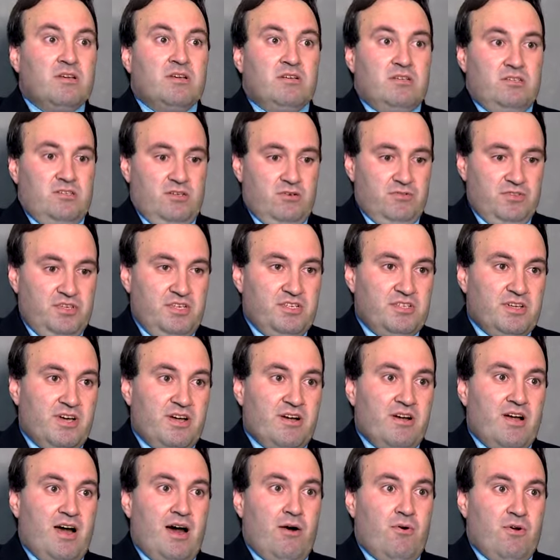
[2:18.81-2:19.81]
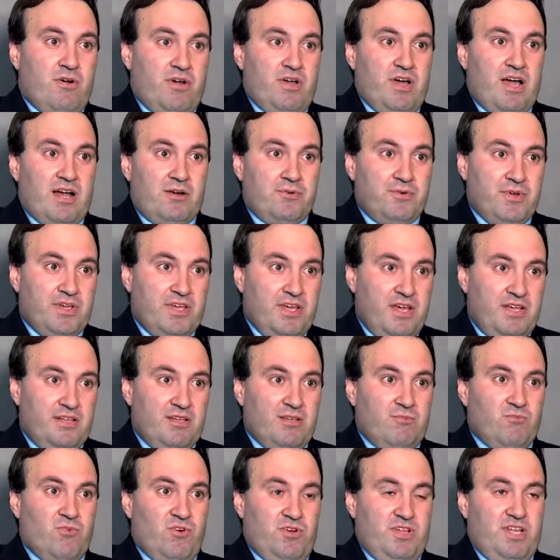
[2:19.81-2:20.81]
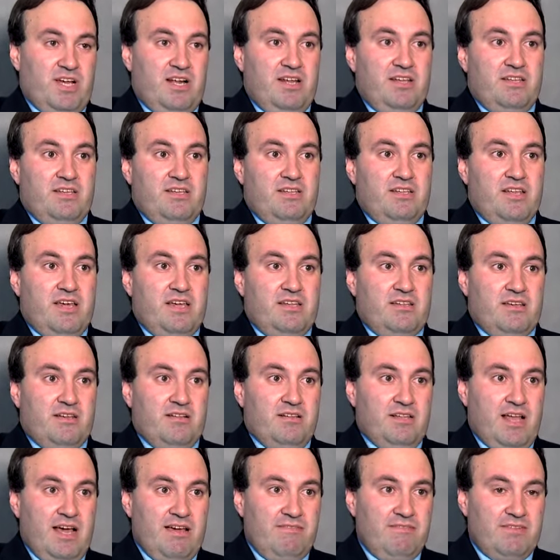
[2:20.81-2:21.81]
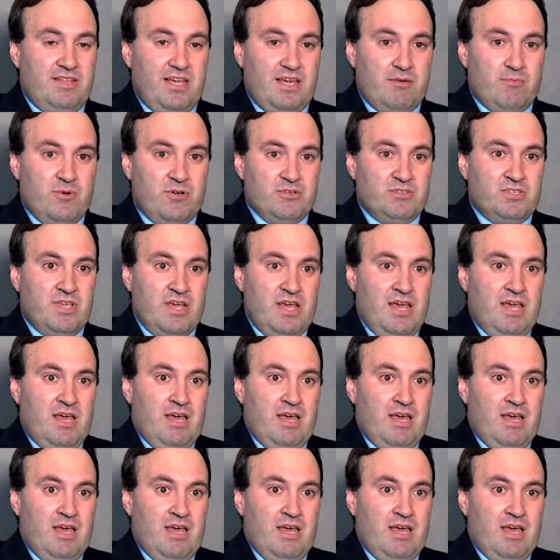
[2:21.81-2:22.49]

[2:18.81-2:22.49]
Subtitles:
So these are our aggregated mortality data in life tables.